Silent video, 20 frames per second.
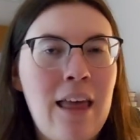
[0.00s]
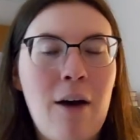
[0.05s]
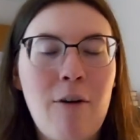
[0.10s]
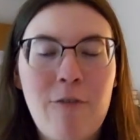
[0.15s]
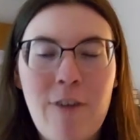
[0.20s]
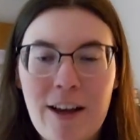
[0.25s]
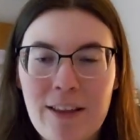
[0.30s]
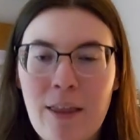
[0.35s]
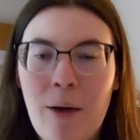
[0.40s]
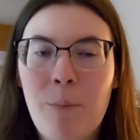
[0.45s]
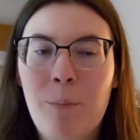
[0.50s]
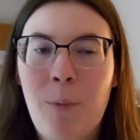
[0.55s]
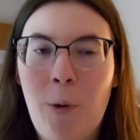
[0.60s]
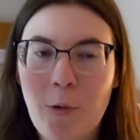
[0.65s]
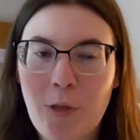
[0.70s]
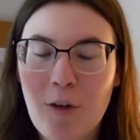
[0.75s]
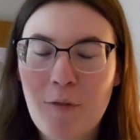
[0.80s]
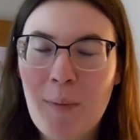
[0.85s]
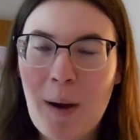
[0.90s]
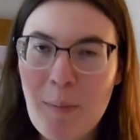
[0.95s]
That fact that
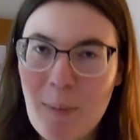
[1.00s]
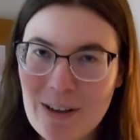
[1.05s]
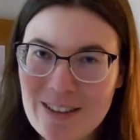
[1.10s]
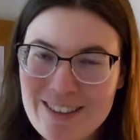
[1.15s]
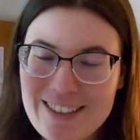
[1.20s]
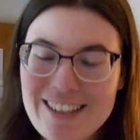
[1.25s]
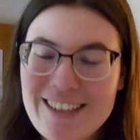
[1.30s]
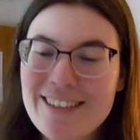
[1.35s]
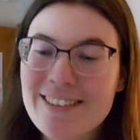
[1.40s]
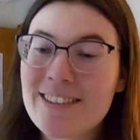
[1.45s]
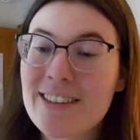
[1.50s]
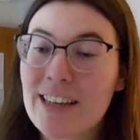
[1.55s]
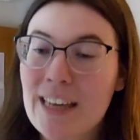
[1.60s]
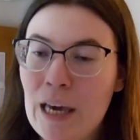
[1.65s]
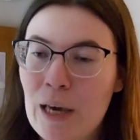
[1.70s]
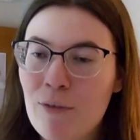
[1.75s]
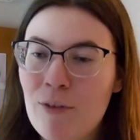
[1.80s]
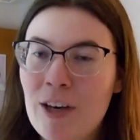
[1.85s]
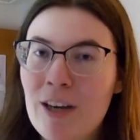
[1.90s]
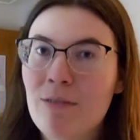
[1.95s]
both of my besties
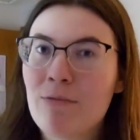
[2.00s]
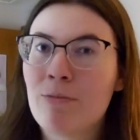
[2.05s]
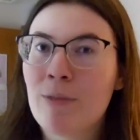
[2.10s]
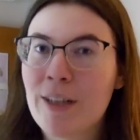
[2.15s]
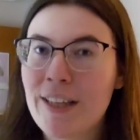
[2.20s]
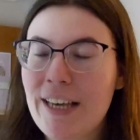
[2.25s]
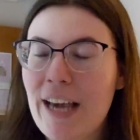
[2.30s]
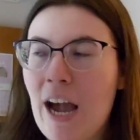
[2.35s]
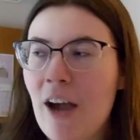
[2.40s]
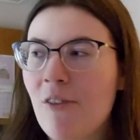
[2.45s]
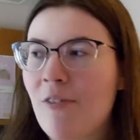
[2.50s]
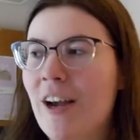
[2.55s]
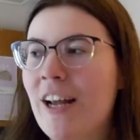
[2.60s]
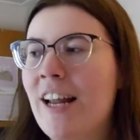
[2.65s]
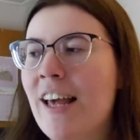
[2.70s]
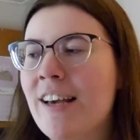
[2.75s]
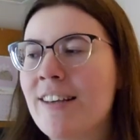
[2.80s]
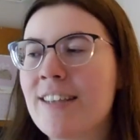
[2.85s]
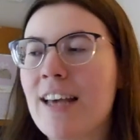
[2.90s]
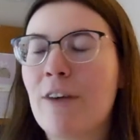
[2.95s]
gave it really high
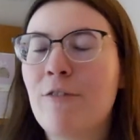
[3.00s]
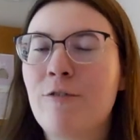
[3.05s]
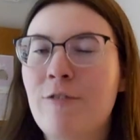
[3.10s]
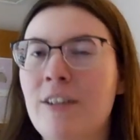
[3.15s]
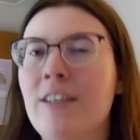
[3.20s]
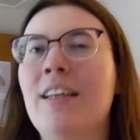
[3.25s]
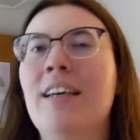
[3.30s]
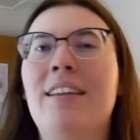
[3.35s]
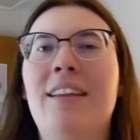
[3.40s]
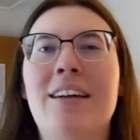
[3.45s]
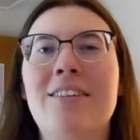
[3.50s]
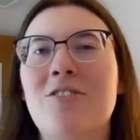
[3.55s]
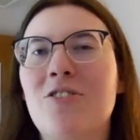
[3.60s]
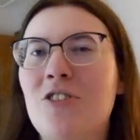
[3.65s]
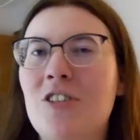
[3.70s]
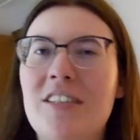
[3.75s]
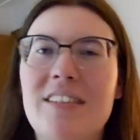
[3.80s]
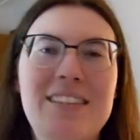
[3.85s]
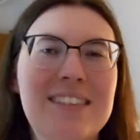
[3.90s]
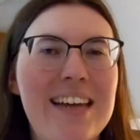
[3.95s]
ratings, I feel like that's
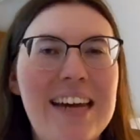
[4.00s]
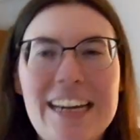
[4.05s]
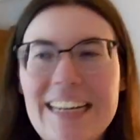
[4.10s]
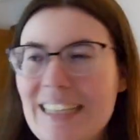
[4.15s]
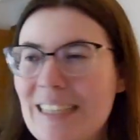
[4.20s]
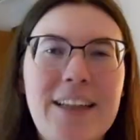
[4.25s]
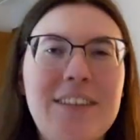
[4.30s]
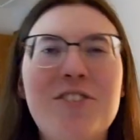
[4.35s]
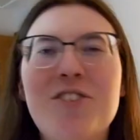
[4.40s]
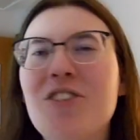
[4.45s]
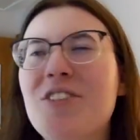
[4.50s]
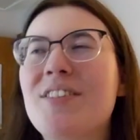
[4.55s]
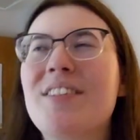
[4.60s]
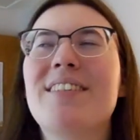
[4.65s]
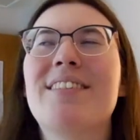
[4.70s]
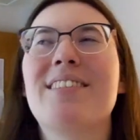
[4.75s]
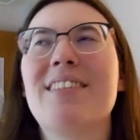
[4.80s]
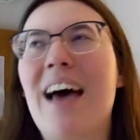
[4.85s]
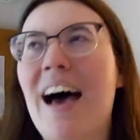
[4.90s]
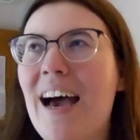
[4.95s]
just like, that's just
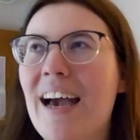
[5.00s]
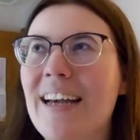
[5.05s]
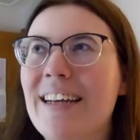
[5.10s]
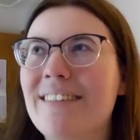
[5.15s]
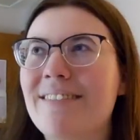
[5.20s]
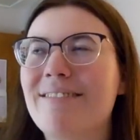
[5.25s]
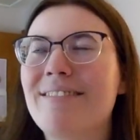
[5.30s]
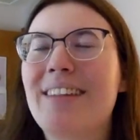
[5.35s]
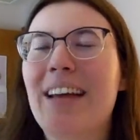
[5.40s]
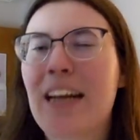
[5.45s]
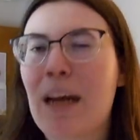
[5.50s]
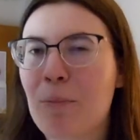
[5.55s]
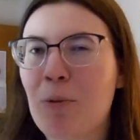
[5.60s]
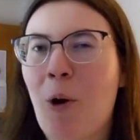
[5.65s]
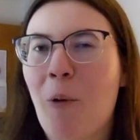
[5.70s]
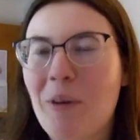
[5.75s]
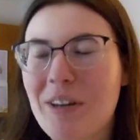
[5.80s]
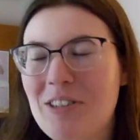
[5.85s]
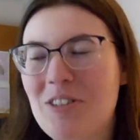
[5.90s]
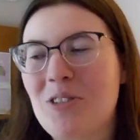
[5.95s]
a sign that I'm
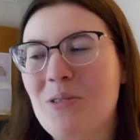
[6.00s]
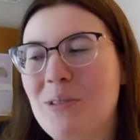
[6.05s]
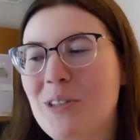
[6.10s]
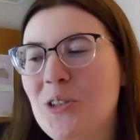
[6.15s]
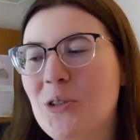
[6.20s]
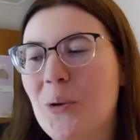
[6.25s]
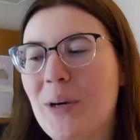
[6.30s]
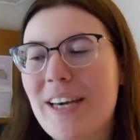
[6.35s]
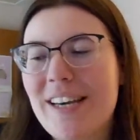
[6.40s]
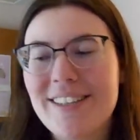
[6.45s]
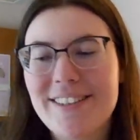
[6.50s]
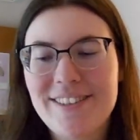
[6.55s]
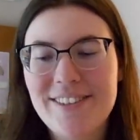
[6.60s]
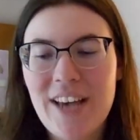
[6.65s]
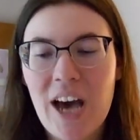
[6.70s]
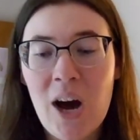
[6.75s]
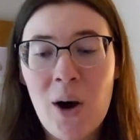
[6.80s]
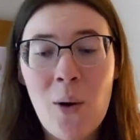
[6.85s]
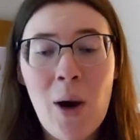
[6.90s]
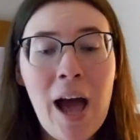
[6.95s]
going to enjoy it,
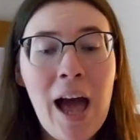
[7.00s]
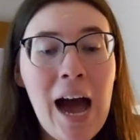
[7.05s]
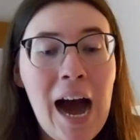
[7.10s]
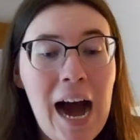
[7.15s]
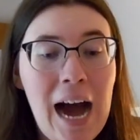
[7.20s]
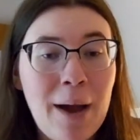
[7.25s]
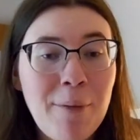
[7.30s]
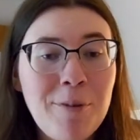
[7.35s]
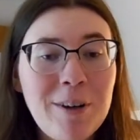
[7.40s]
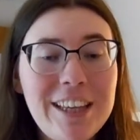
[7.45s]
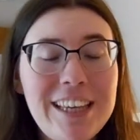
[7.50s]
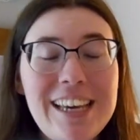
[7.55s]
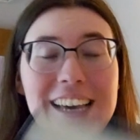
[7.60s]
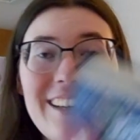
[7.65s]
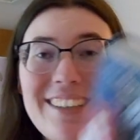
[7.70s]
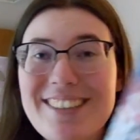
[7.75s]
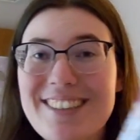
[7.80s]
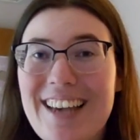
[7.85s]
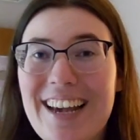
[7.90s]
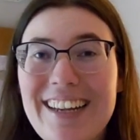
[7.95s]
so I'm really
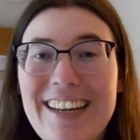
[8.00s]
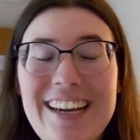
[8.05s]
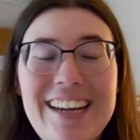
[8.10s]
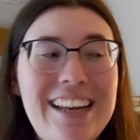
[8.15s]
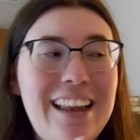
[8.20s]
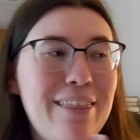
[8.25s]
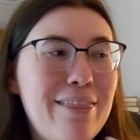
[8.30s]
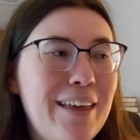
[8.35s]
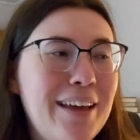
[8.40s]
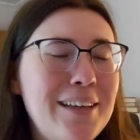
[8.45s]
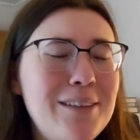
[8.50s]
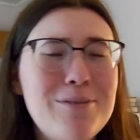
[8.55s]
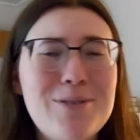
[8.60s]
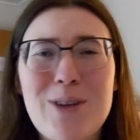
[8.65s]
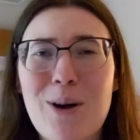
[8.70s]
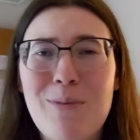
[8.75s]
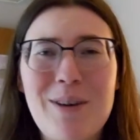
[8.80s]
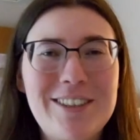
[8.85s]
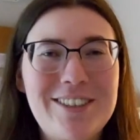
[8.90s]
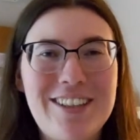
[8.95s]
excited. Thank you
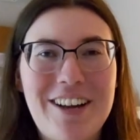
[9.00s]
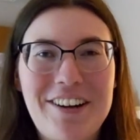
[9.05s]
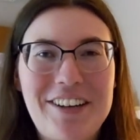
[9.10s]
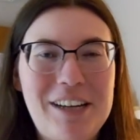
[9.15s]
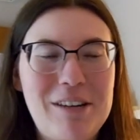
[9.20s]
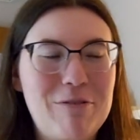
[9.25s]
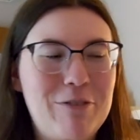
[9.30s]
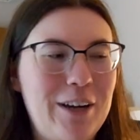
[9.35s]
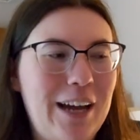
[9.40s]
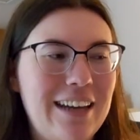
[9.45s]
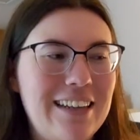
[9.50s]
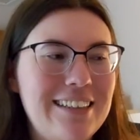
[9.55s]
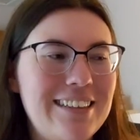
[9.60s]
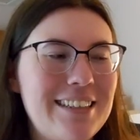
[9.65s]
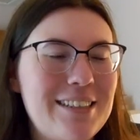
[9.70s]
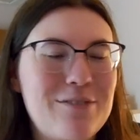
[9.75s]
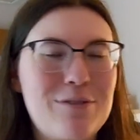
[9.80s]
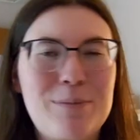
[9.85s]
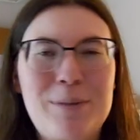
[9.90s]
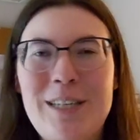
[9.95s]
so much, Darian, for getting
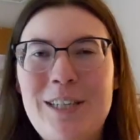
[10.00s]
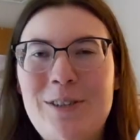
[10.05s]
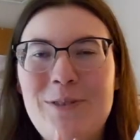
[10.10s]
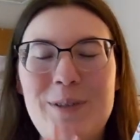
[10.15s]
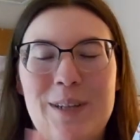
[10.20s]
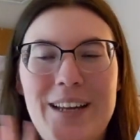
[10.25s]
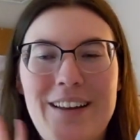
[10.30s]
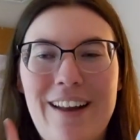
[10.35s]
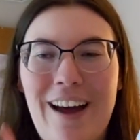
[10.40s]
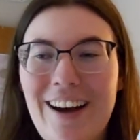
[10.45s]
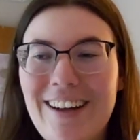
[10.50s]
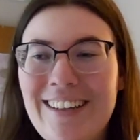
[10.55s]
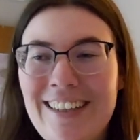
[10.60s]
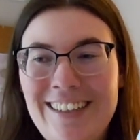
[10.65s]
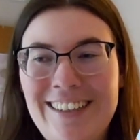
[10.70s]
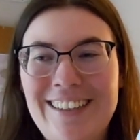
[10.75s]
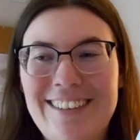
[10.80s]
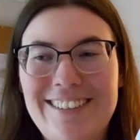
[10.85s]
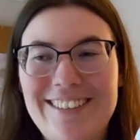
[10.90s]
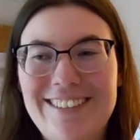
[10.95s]
this for me. You did not
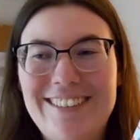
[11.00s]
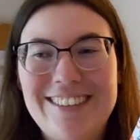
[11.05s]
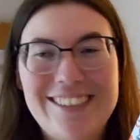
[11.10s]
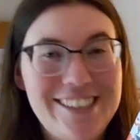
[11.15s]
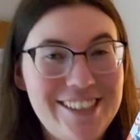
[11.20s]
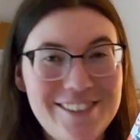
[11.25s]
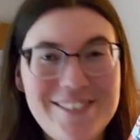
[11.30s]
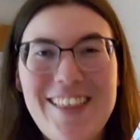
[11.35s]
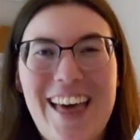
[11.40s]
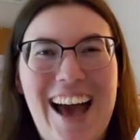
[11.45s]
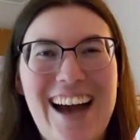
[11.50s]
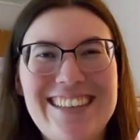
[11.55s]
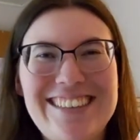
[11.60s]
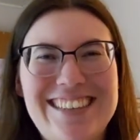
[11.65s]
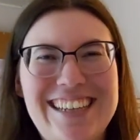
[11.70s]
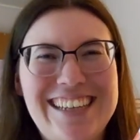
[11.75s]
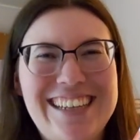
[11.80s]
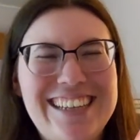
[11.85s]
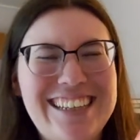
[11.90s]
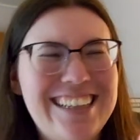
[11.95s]
need to do
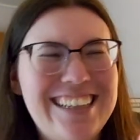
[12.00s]
that.